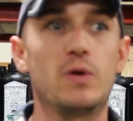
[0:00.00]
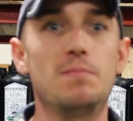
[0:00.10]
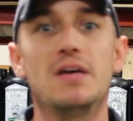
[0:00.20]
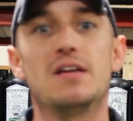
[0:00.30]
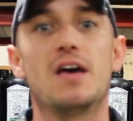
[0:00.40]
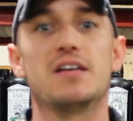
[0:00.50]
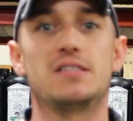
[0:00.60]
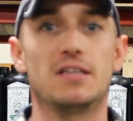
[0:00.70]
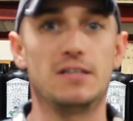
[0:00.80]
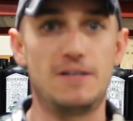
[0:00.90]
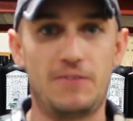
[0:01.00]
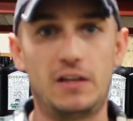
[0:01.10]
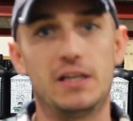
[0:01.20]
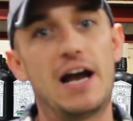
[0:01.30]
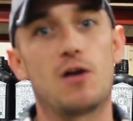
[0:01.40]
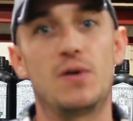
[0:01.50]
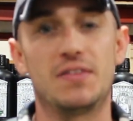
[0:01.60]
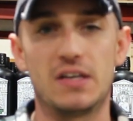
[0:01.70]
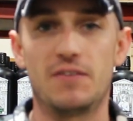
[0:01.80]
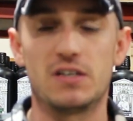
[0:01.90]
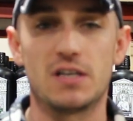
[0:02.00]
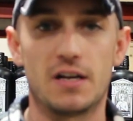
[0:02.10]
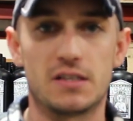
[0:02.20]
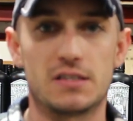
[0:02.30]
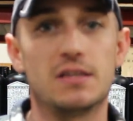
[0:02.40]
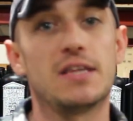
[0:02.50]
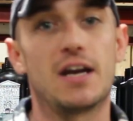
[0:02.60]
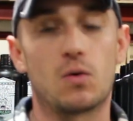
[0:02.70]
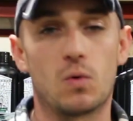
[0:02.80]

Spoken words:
we mean a significantly higher rate than even done in the synthetic